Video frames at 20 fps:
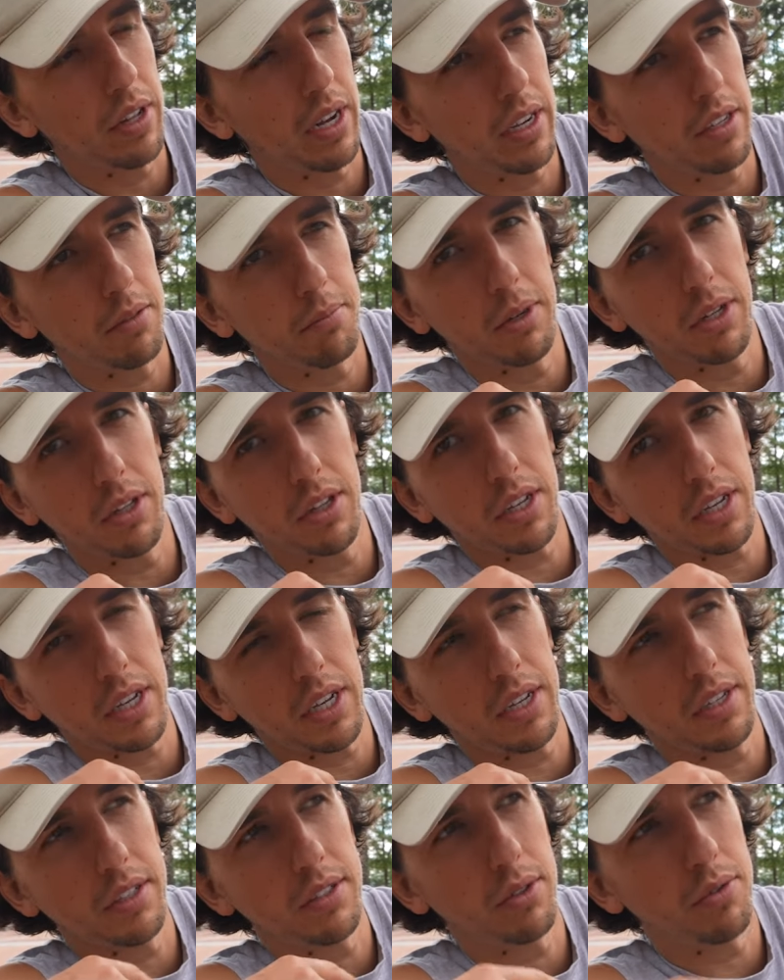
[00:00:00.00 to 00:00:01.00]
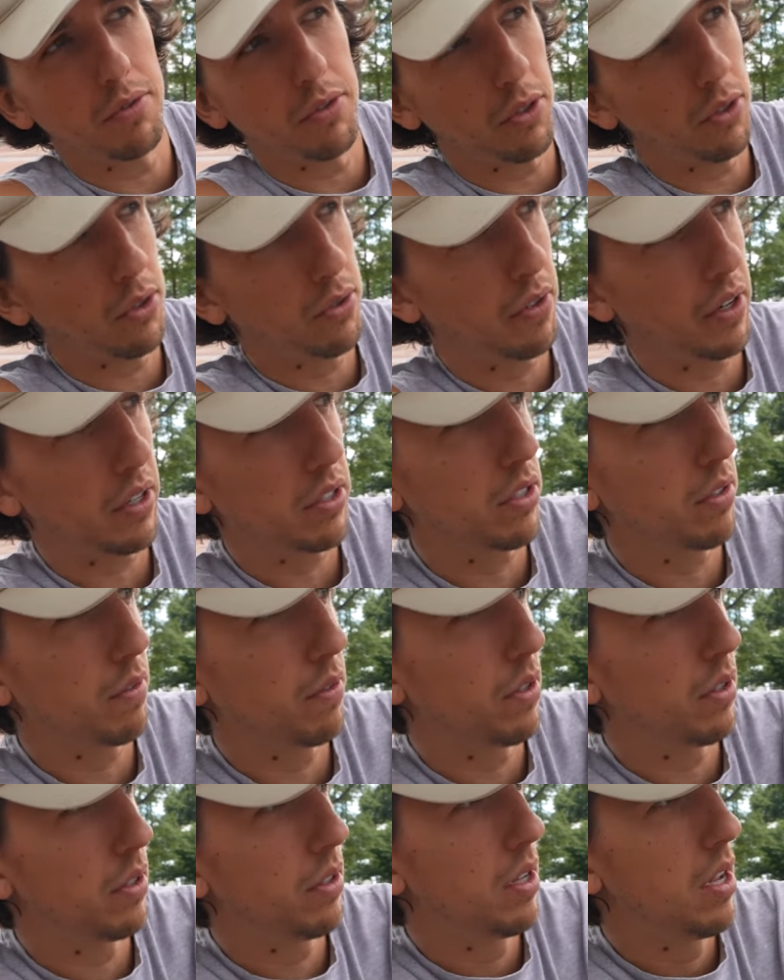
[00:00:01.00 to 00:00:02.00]
that is Milton Keynes and Fuse
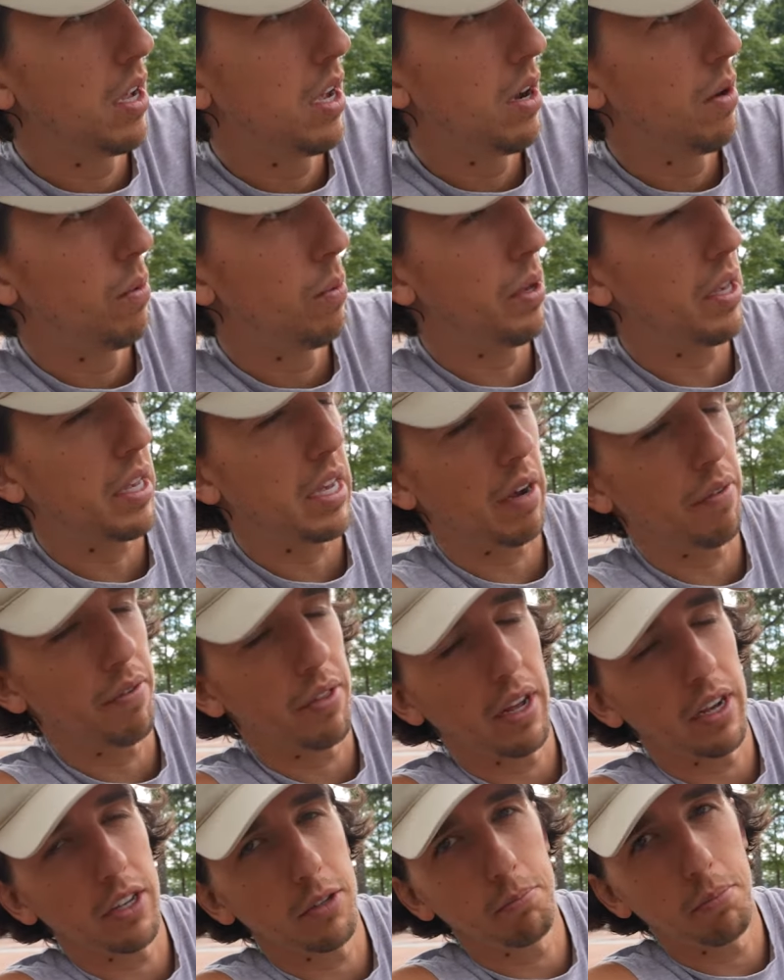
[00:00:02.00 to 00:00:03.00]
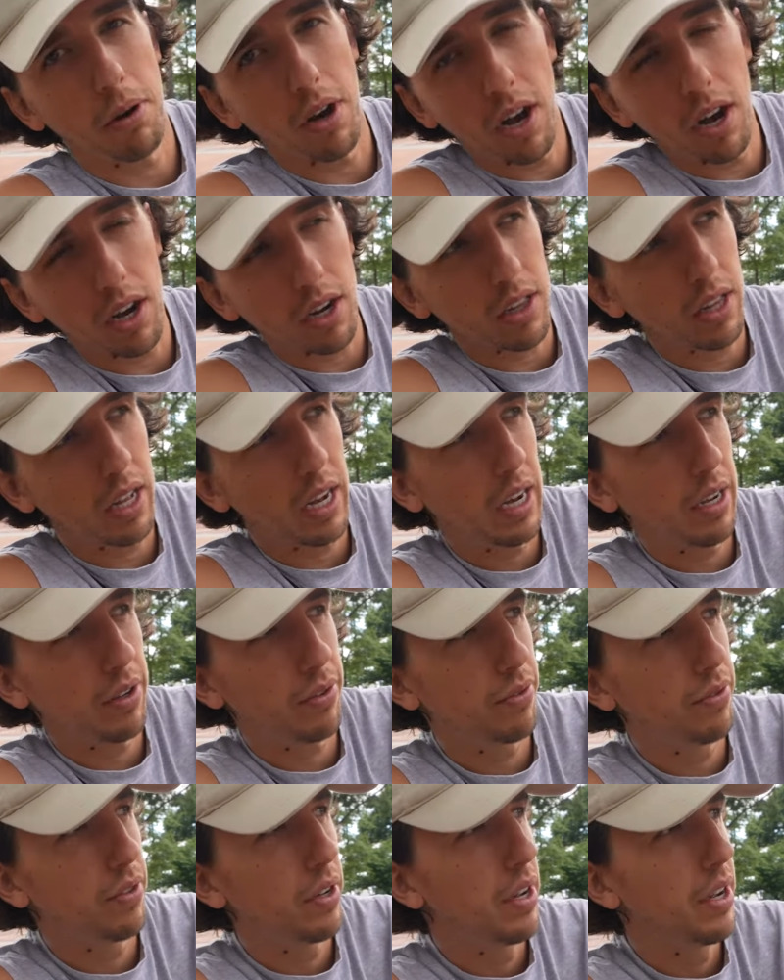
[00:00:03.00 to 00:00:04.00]
Festival. Week after that is Park
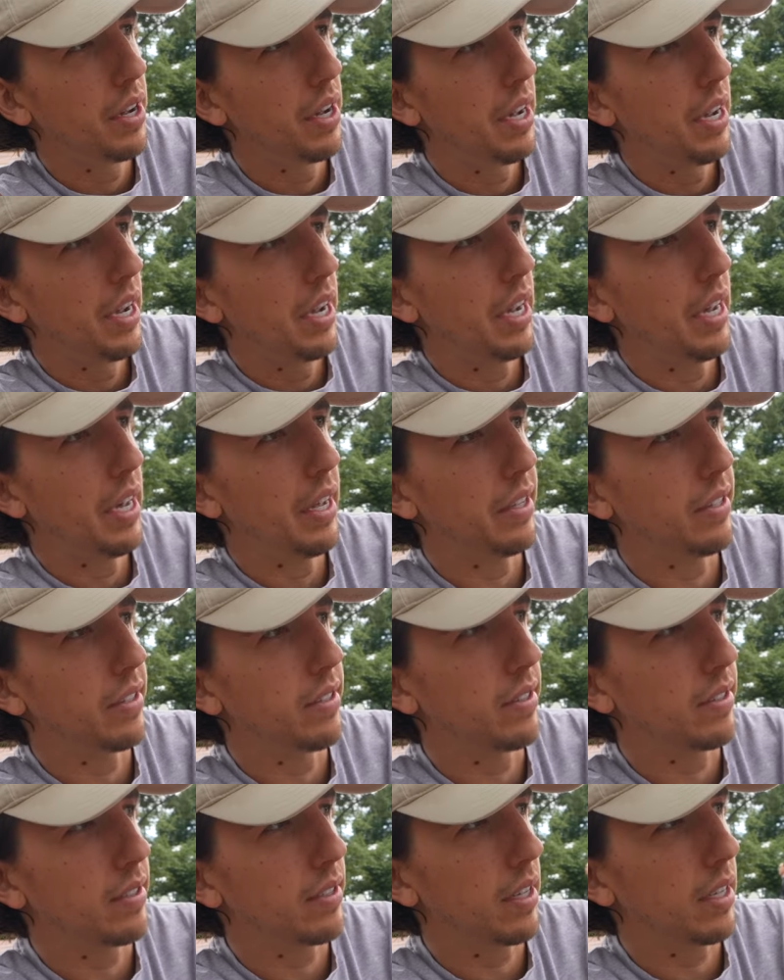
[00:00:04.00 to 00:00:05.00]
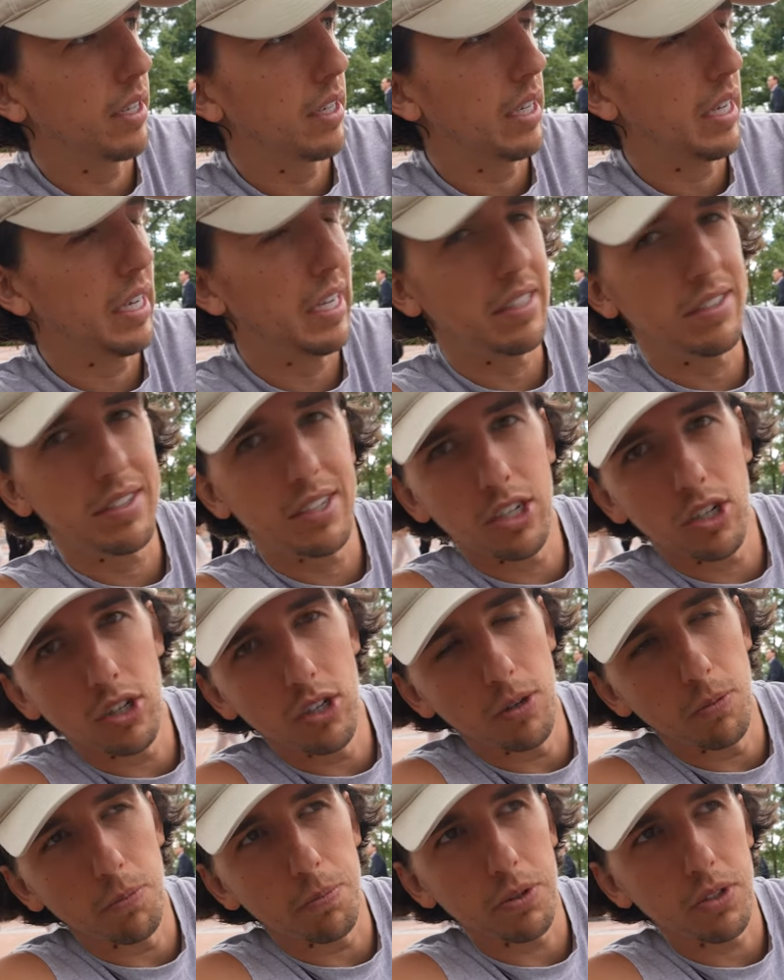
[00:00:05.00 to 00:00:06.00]
Life. It's heating
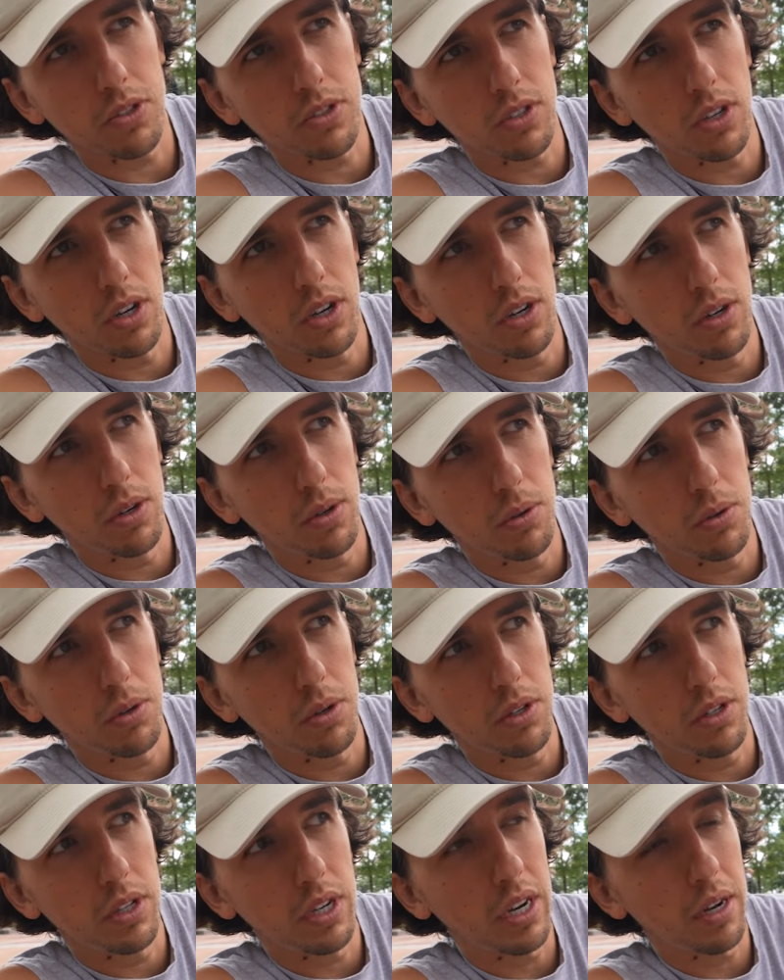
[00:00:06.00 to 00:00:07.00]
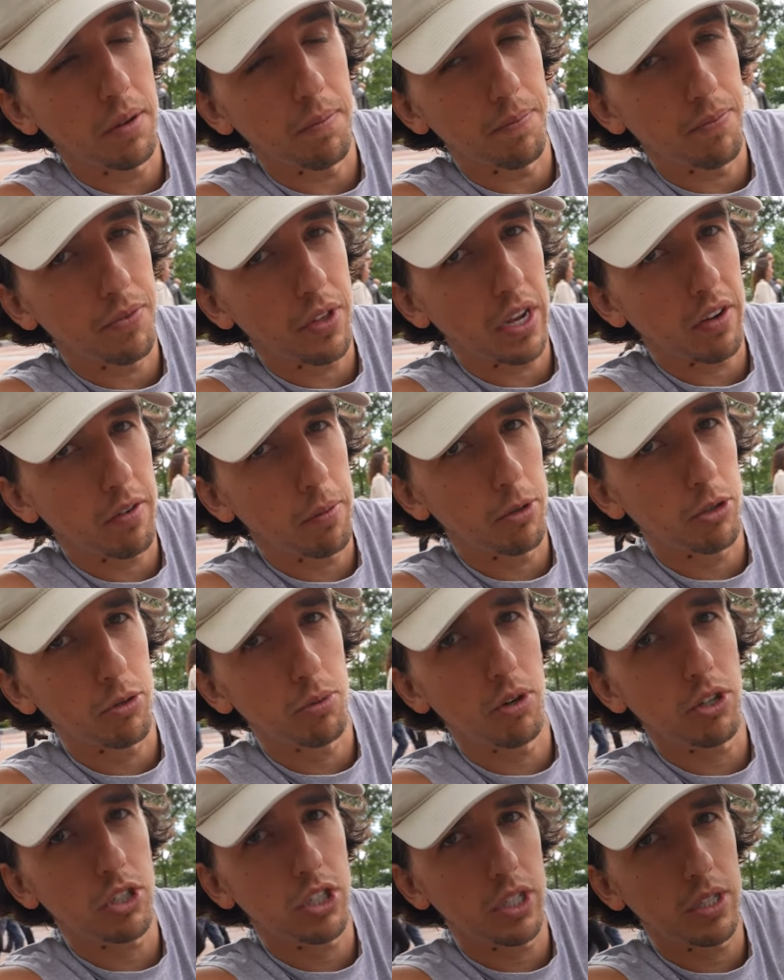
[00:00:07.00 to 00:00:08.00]
up. So yeah, thank you very much for
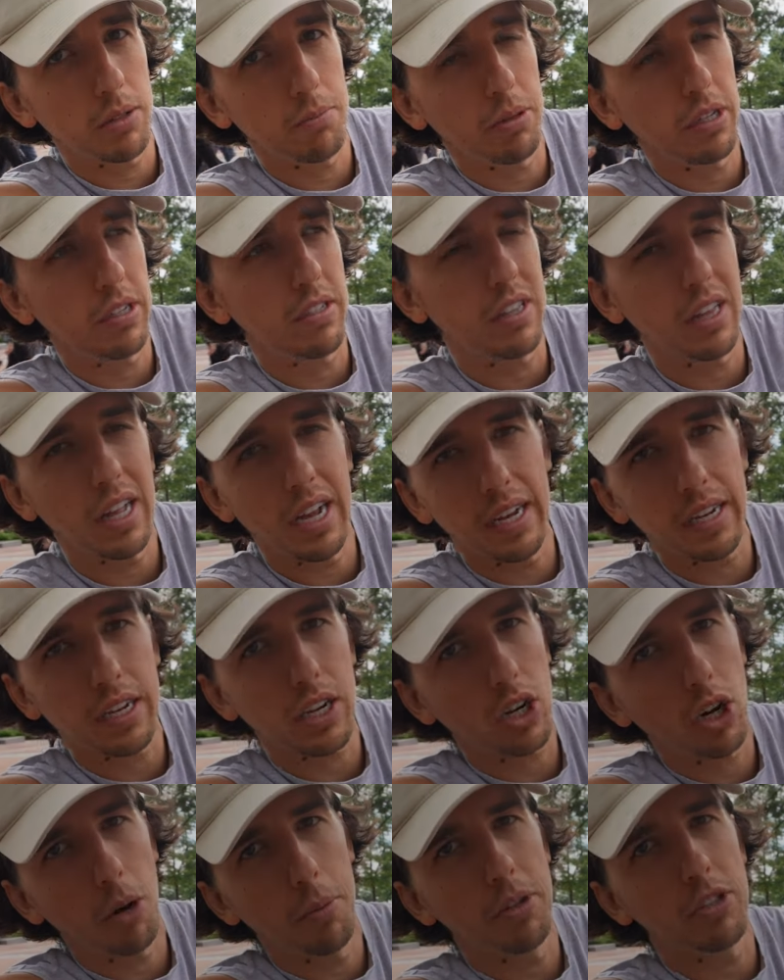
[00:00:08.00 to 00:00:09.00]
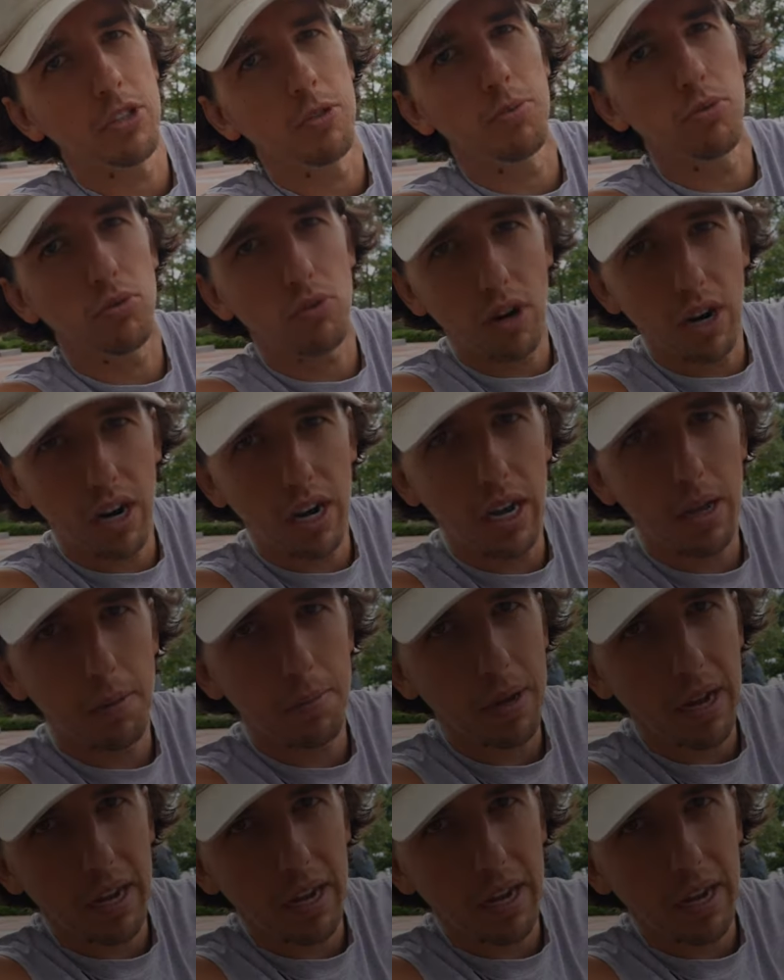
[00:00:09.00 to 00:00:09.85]
watching. Please like, comment, subscribe,